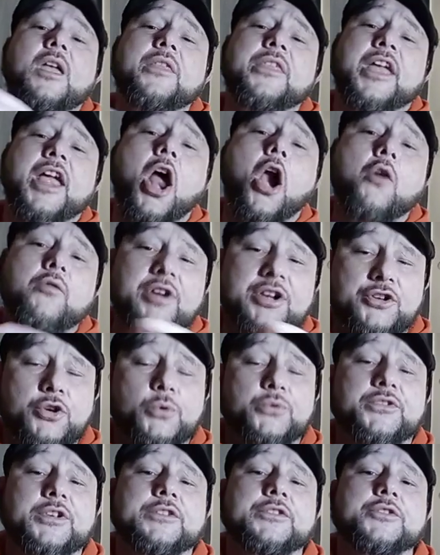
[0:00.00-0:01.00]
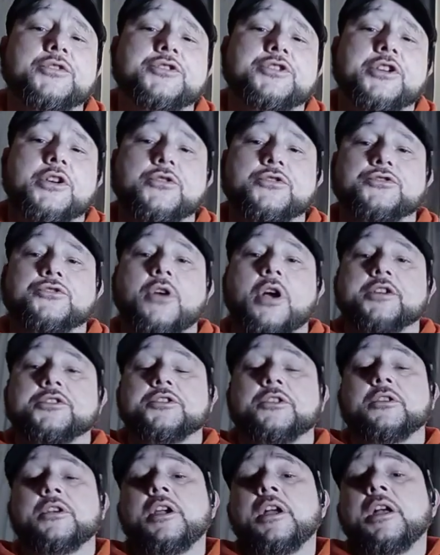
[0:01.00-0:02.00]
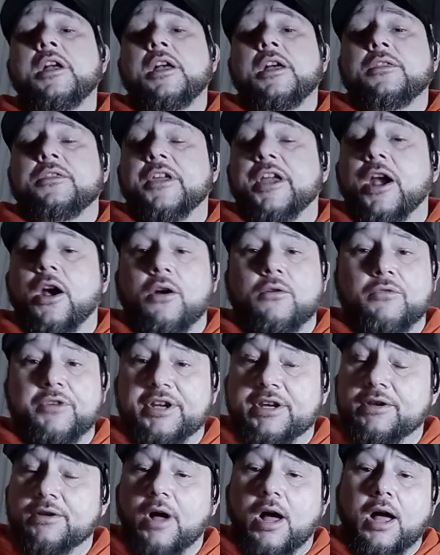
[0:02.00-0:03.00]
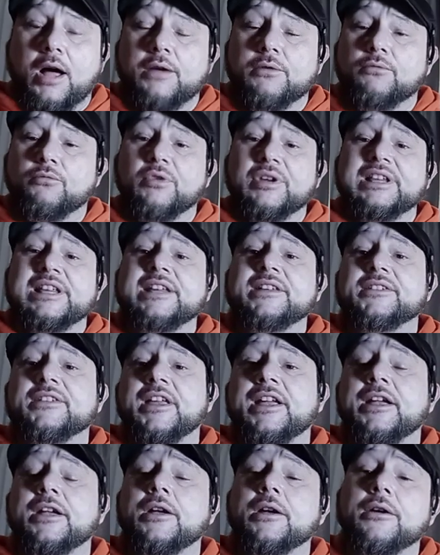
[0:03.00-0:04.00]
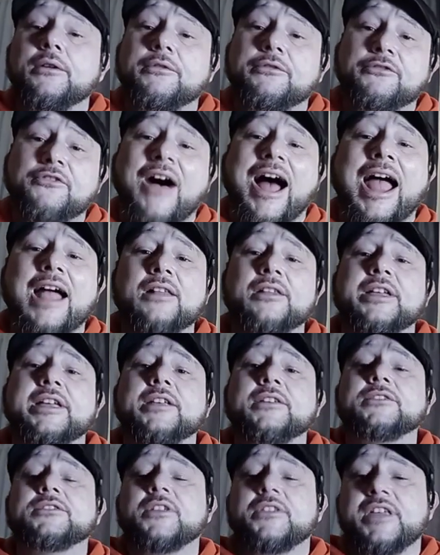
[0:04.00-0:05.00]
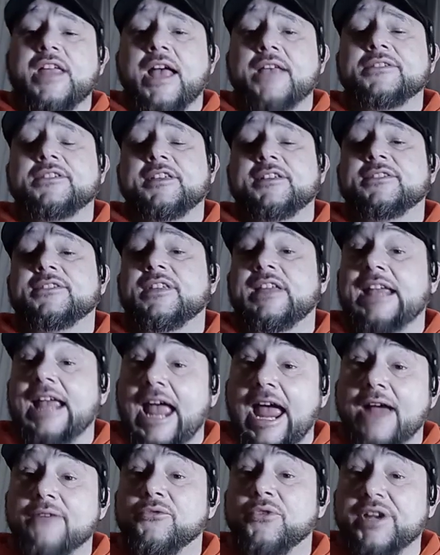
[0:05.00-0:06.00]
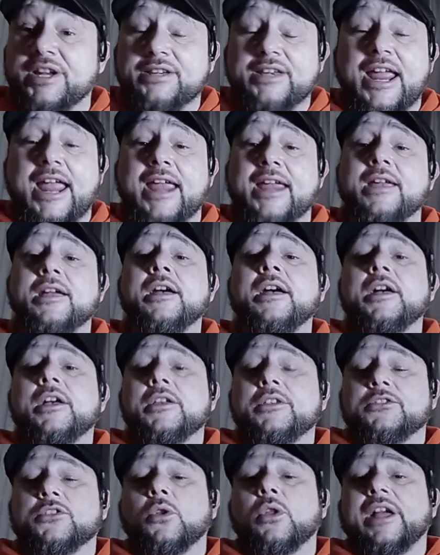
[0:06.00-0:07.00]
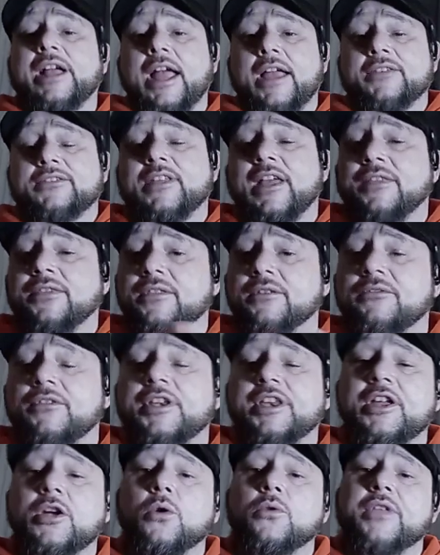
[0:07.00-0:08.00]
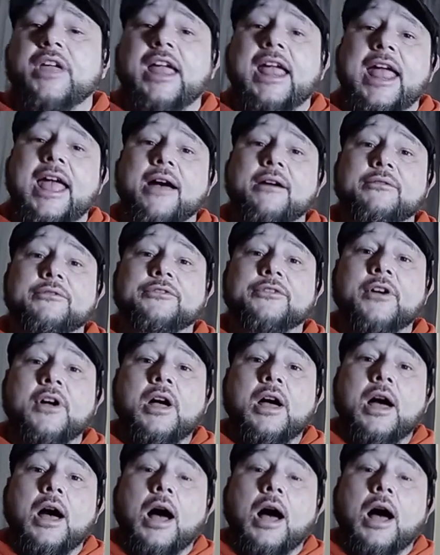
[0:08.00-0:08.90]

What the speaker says: They are reducing their share structure. They are releasing filings to the SEC every day. So like I said in the video, they have